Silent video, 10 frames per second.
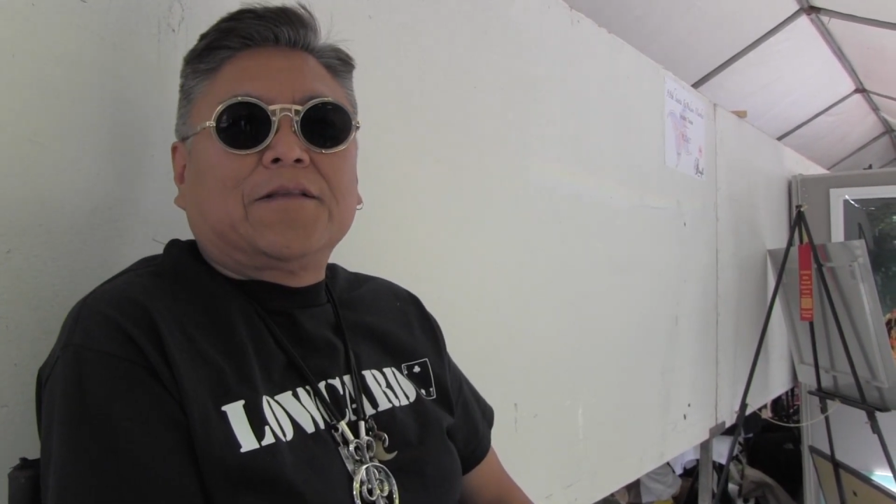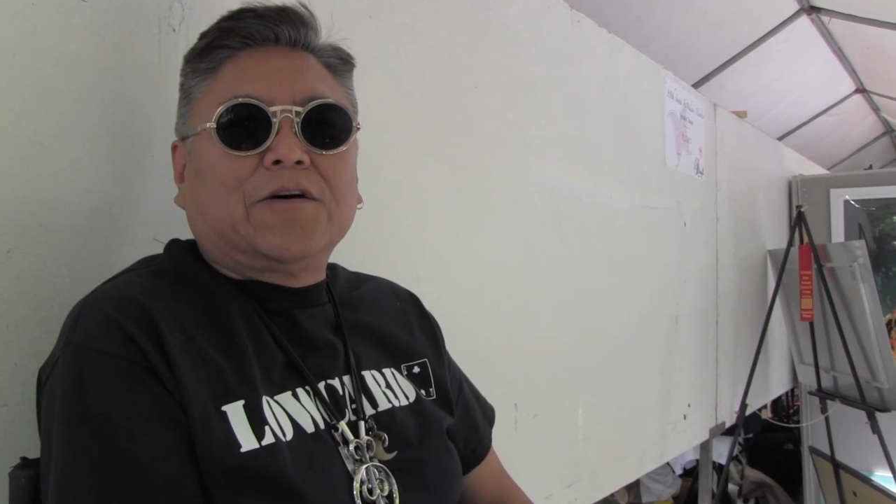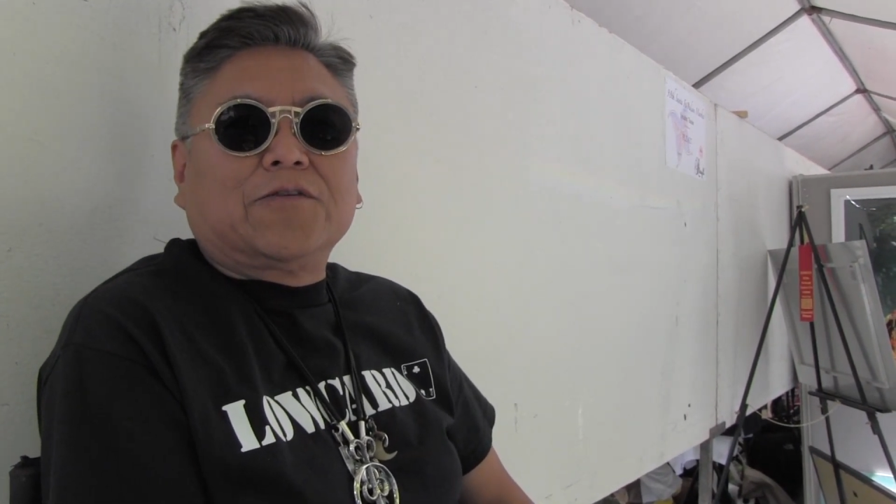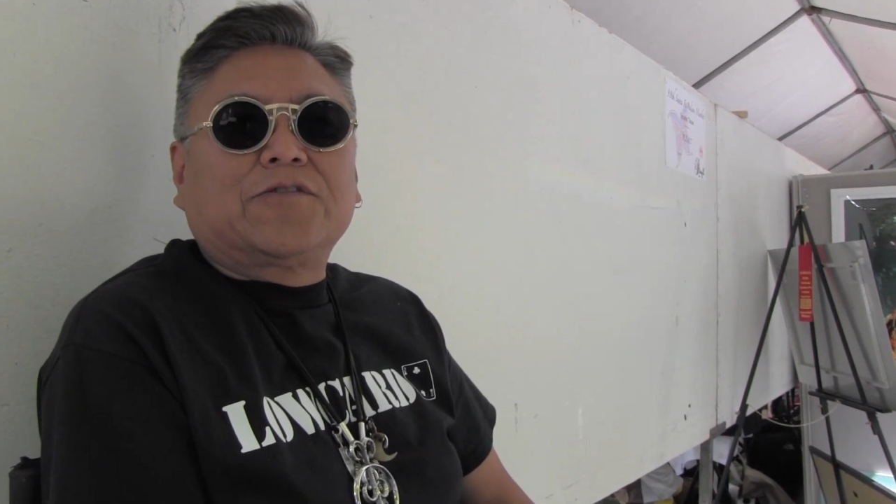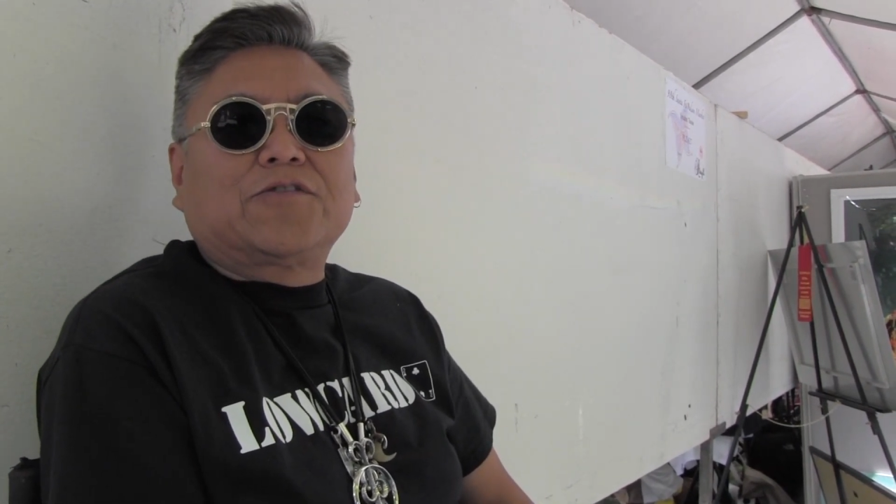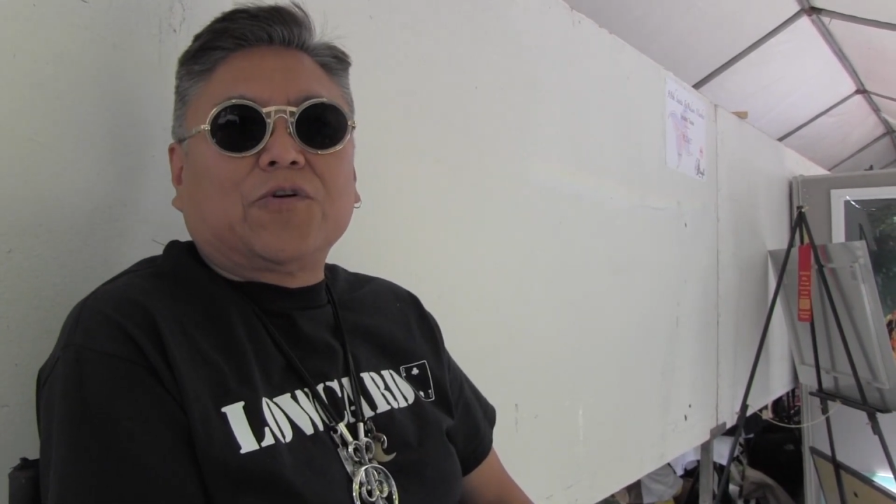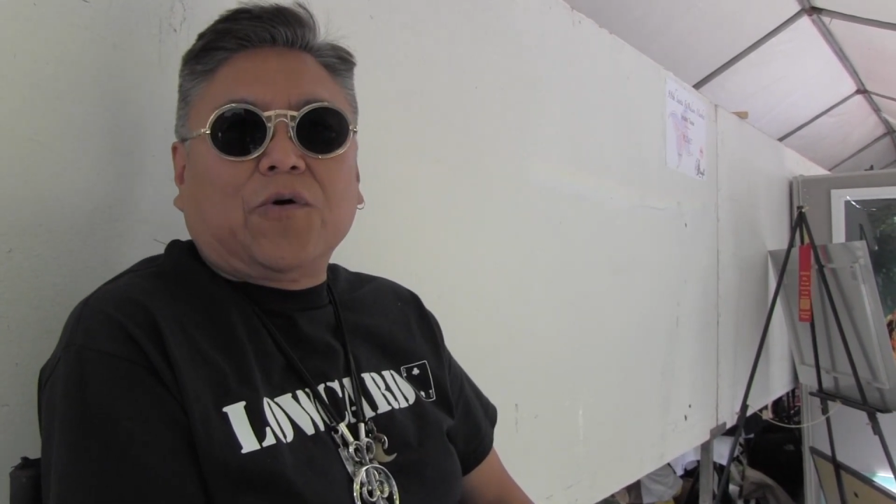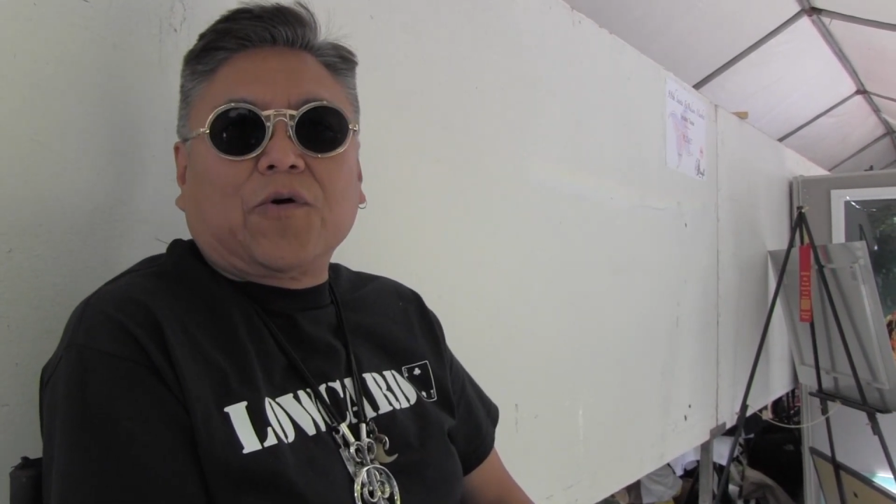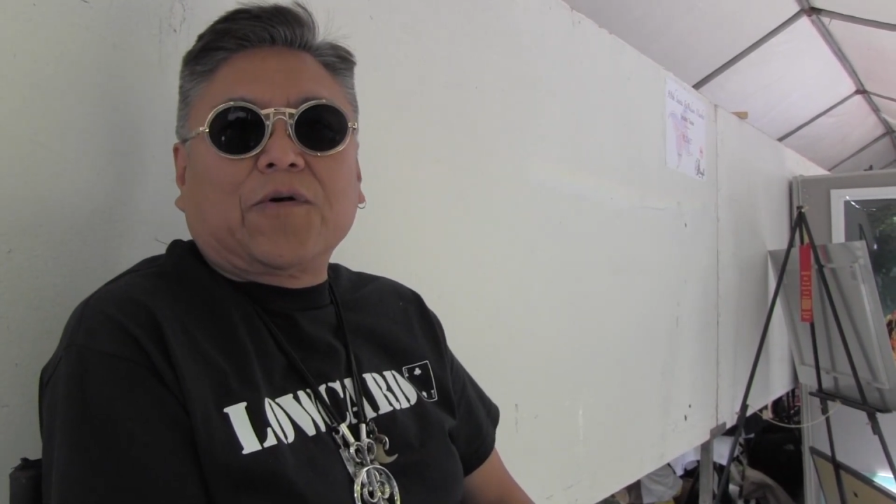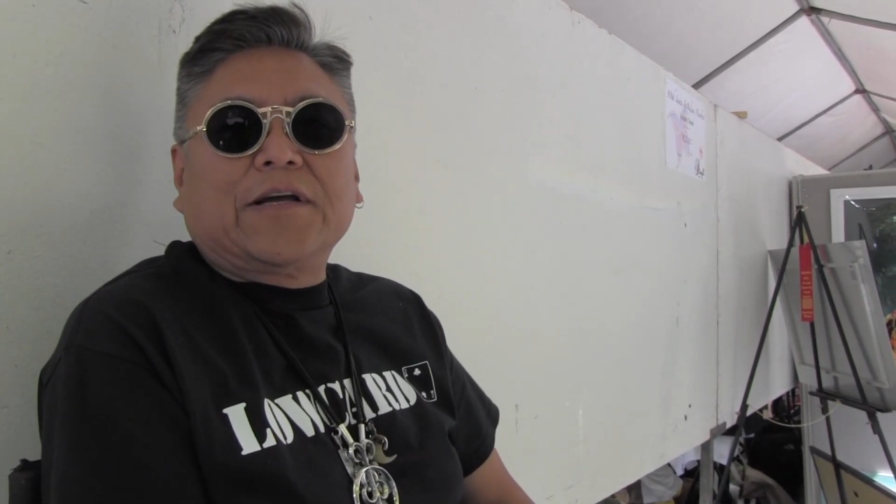those
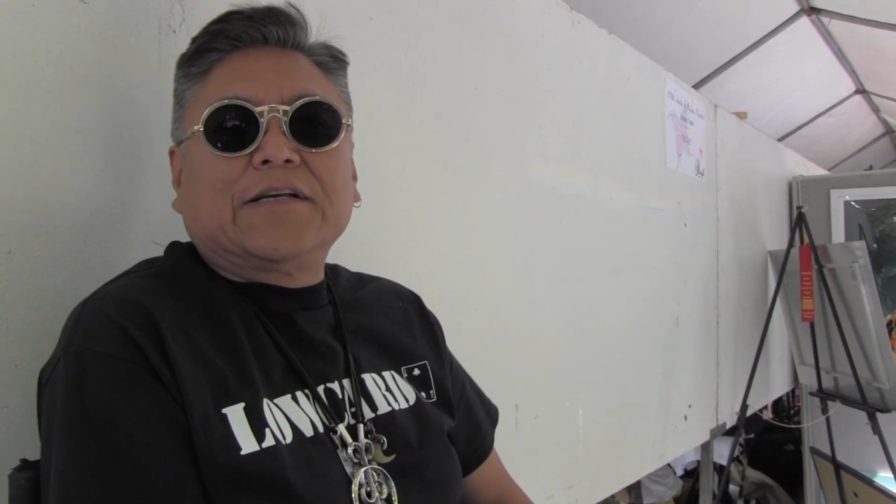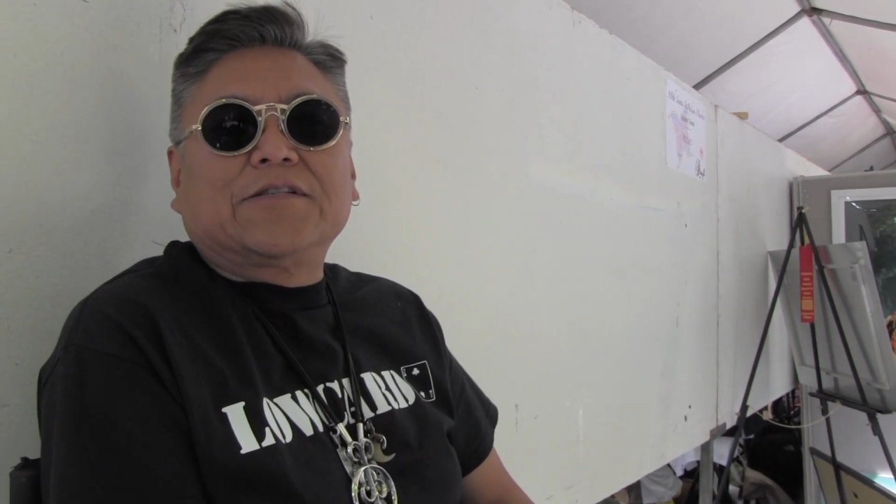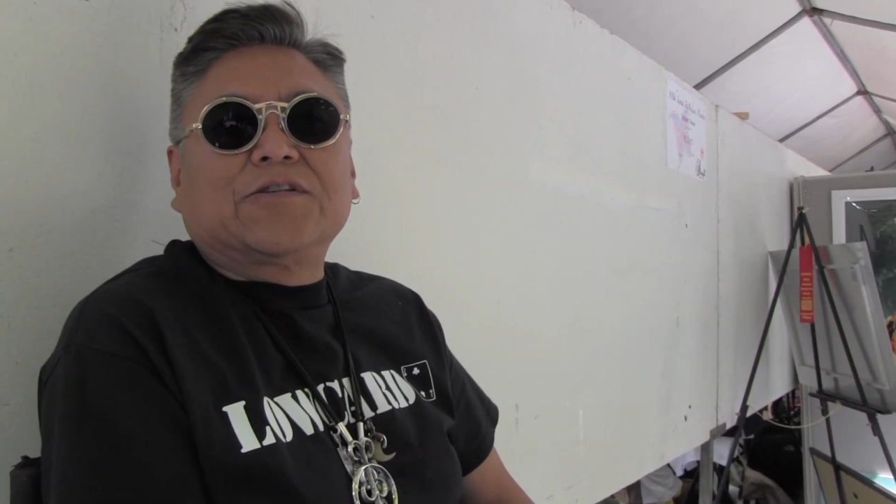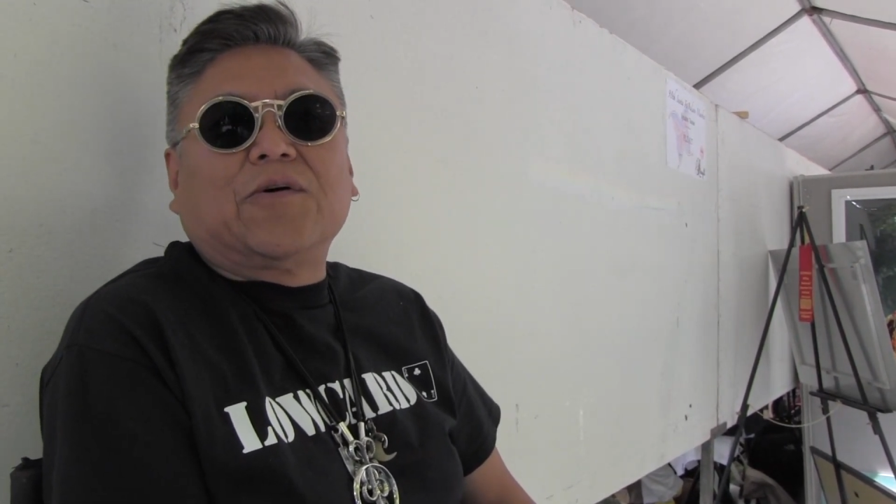stories,